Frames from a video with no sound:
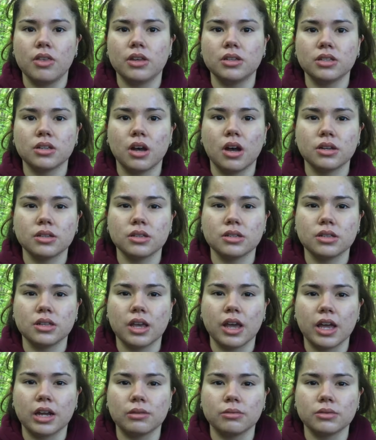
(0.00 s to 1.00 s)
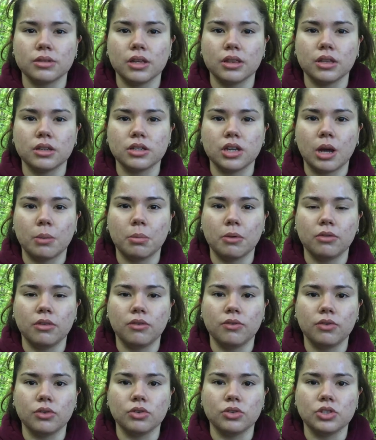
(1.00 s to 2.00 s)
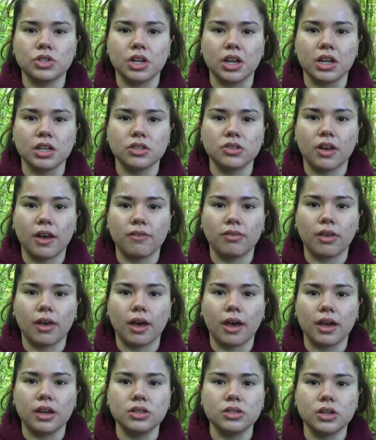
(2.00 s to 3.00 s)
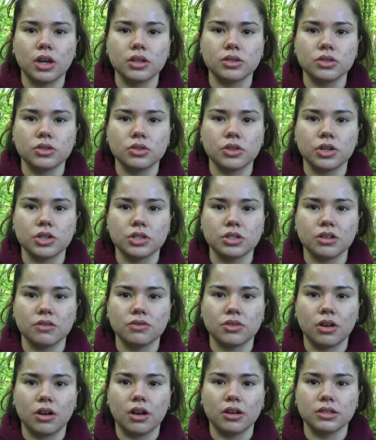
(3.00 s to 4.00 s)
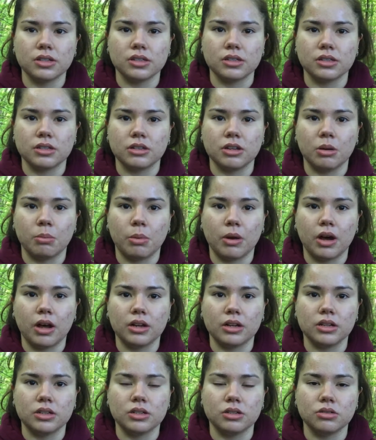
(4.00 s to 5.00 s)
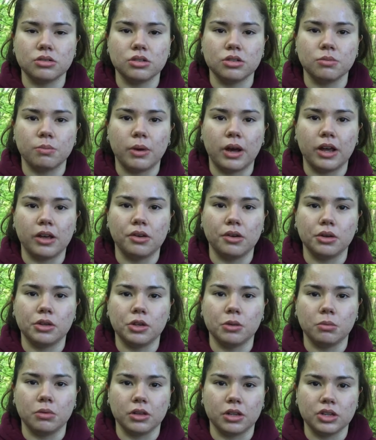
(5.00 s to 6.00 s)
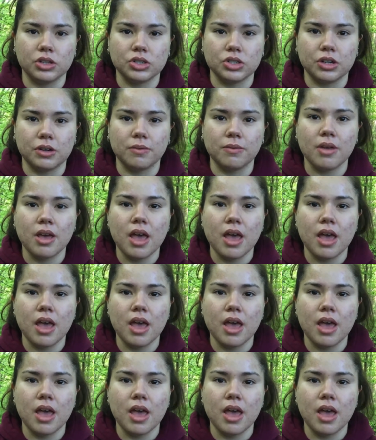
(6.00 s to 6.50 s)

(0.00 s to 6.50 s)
This causes the animals at the top of the food chain to have the highest concentration of toxins in their body due to bioaccumulation,